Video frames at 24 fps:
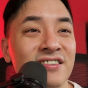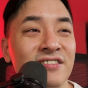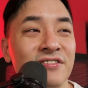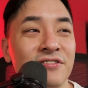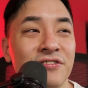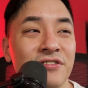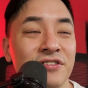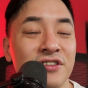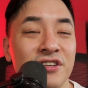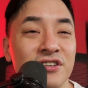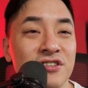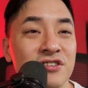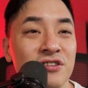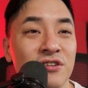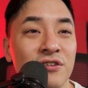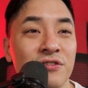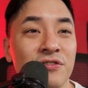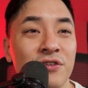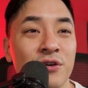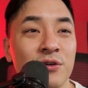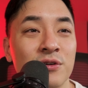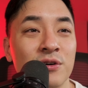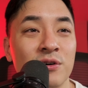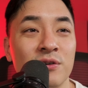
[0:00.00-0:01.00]
digital
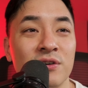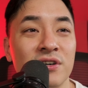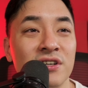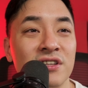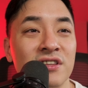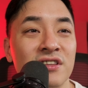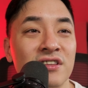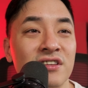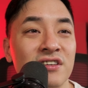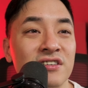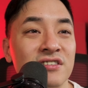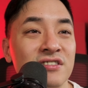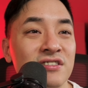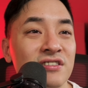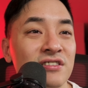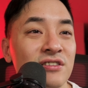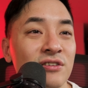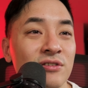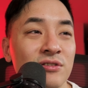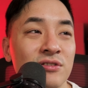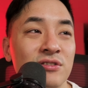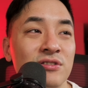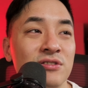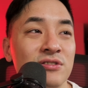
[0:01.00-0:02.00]
photo. This
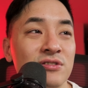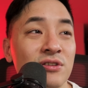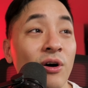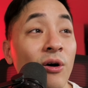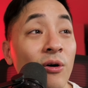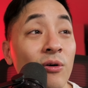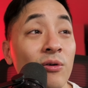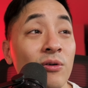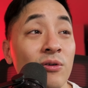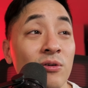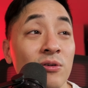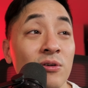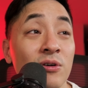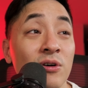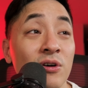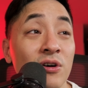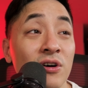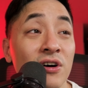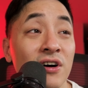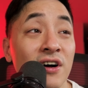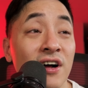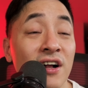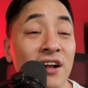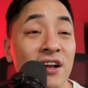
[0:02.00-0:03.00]
looks so cool.
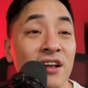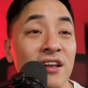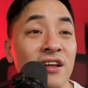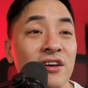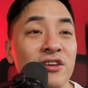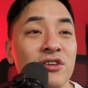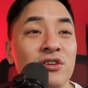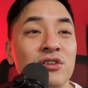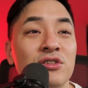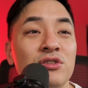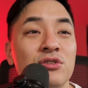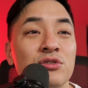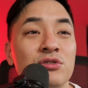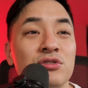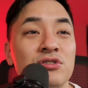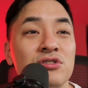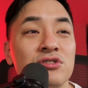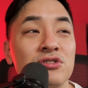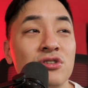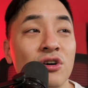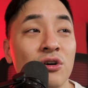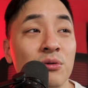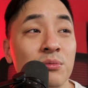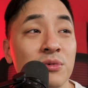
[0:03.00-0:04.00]
You can do
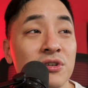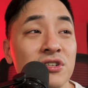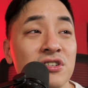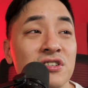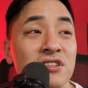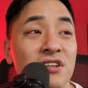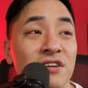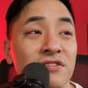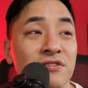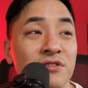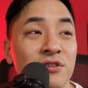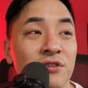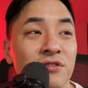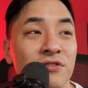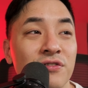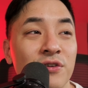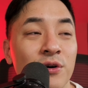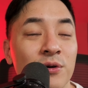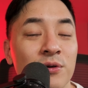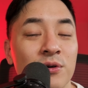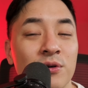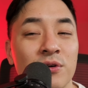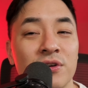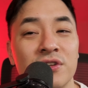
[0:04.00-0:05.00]
so much stuff to a
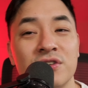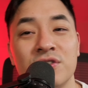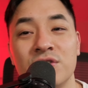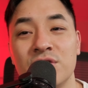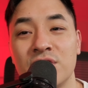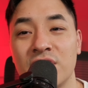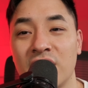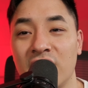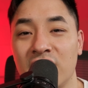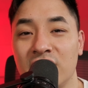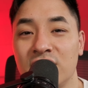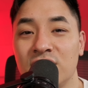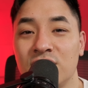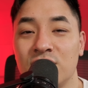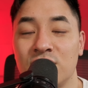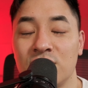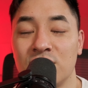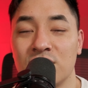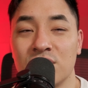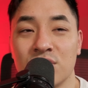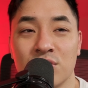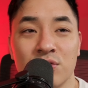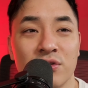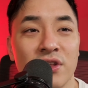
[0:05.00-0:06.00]
photo, and you can't
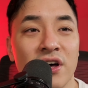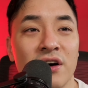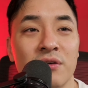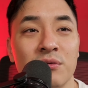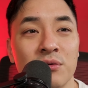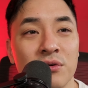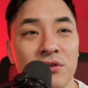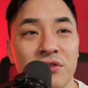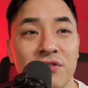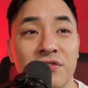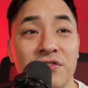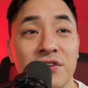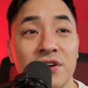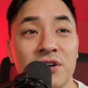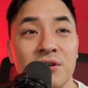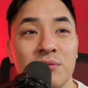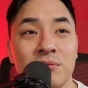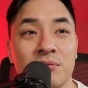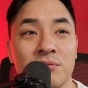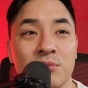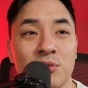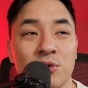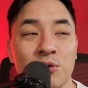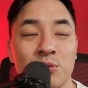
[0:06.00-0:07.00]
do that with film
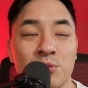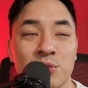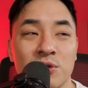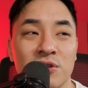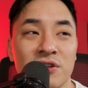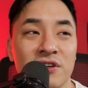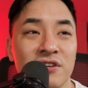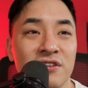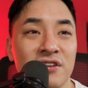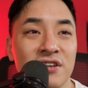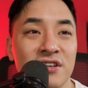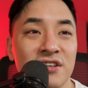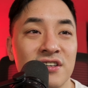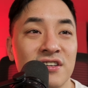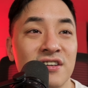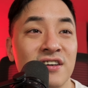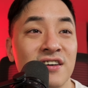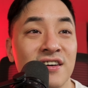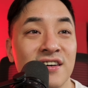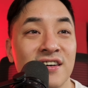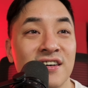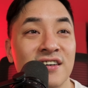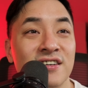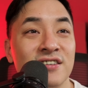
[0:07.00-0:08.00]
normally, right?
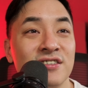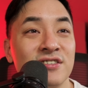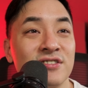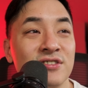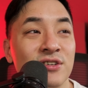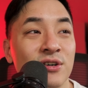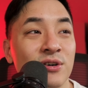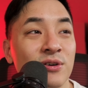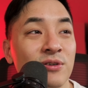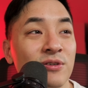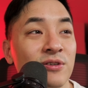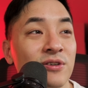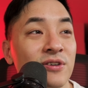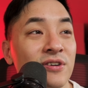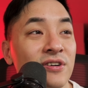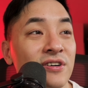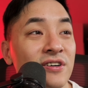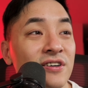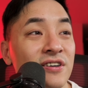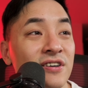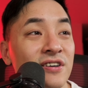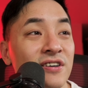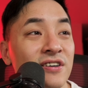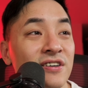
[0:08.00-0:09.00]
So
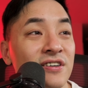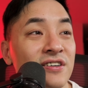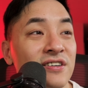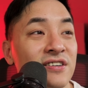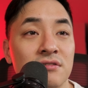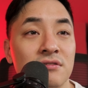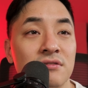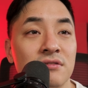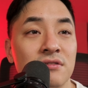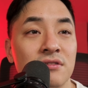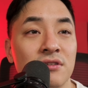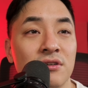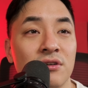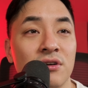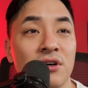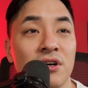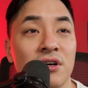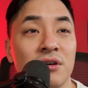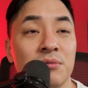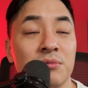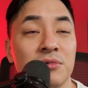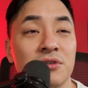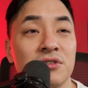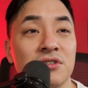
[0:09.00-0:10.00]
okay,
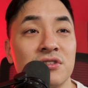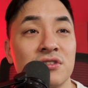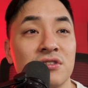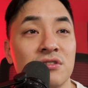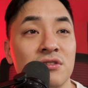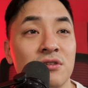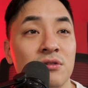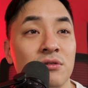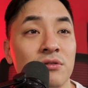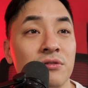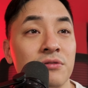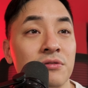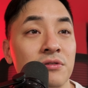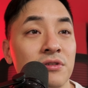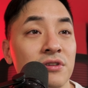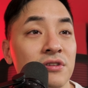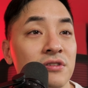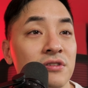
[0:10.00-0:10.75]
I'm gonna just go through this